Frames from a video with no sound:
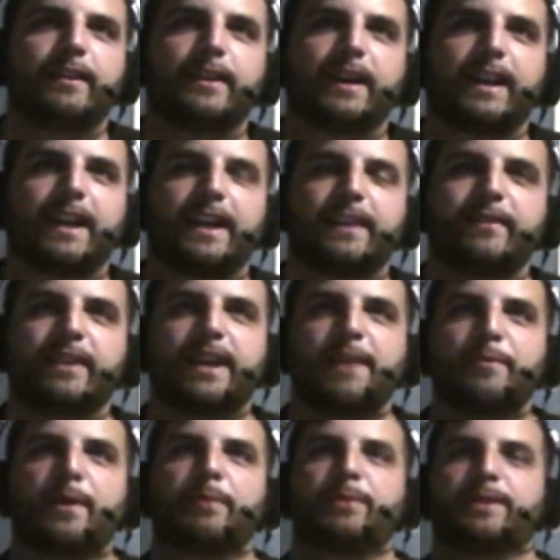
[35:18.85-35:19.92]
I can't even
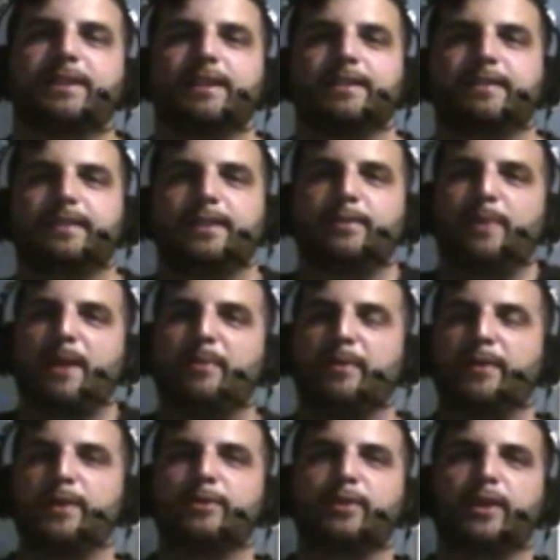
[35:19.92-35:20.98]
keep up with these. These
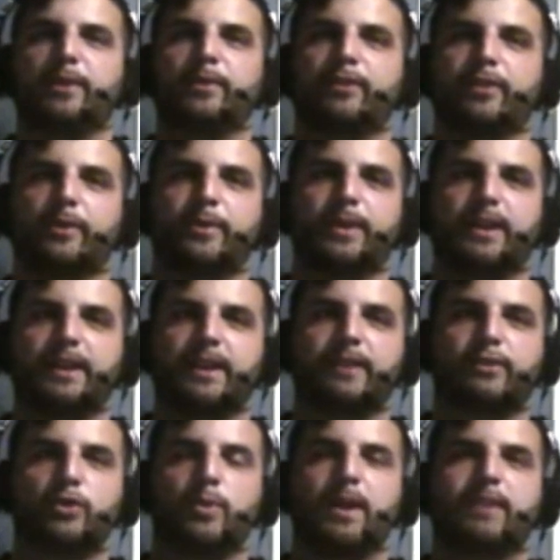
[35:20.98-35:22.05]
pay-per-views are going so quick, and then
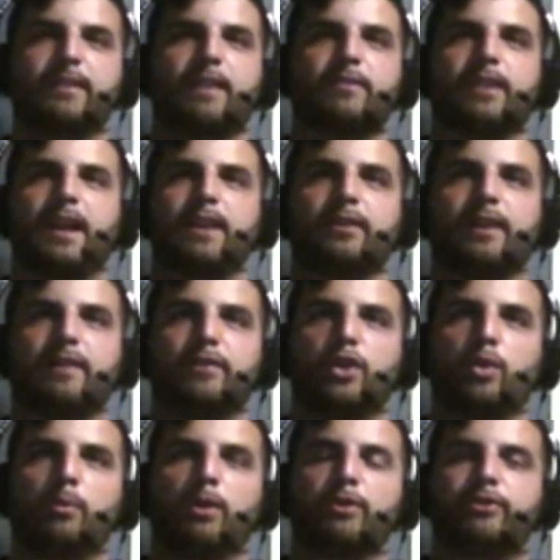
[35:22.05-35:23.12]
2 weeks after that, you'll have No
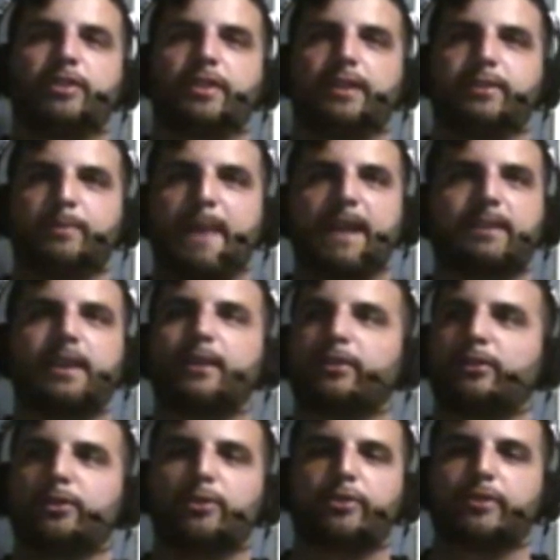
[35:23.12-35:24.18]
Mercy, that is SmackDown
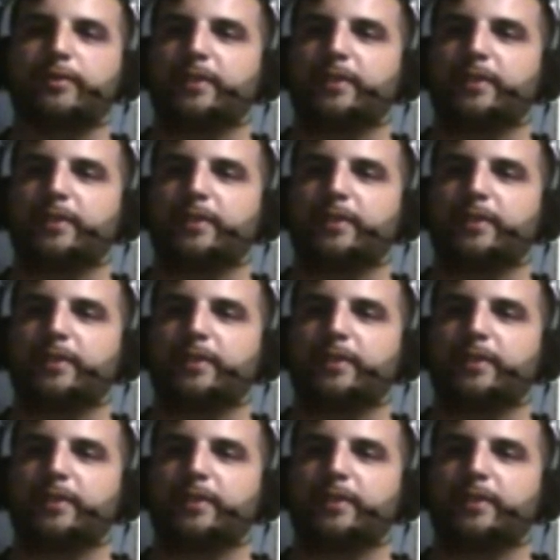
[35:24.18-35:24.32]
exclusive.